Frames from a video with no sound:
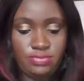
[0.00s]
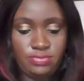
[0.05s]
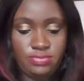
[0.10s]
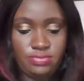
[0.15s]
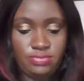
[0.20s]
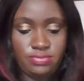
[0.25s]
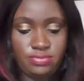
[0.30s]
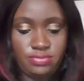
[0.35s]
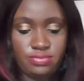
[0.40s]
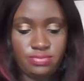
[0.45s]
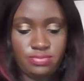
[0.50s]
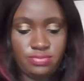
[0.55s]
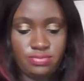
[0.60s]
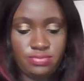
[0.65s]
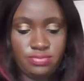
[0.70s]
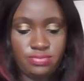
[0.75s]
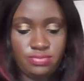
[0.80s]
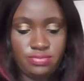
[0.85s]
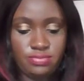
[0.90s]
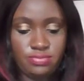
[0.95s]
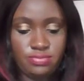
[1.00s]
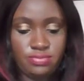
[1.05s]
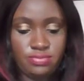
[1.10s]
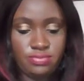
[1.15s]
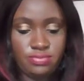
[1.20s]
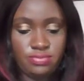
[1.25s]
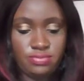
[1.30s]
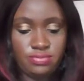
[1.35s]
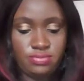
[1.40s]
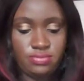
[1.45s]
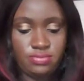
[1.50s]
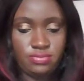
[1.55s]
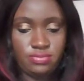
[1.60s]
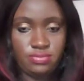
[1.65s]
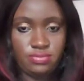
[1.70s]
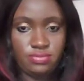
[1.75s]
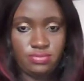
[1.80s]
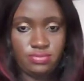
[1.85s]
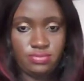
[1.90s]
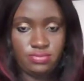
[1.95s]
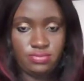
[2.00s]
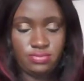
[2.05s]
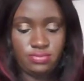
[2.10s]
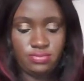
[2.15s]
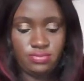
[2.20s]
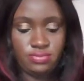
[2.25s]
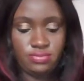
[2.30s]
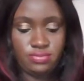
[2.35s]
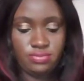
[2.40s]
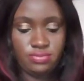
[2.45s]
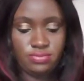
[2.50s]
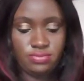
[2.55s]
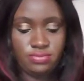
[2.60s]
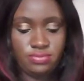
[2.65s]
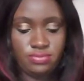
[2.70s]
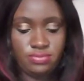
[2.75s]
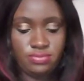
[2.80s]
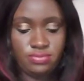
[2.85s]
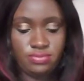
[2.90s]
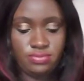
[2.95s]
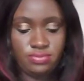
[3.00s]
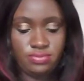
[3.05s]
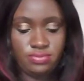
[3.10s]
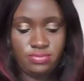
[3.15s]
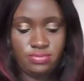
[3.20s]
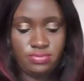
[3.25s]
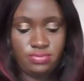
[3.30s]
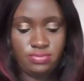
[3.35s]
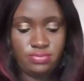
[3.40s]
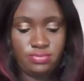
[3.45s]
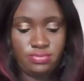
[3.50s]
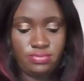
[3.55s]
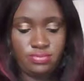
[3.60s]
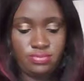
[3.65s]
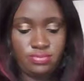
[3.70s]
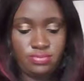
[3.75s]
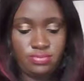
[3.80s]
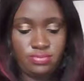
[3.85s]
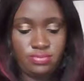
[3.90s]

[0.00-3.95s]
Nobody speaks.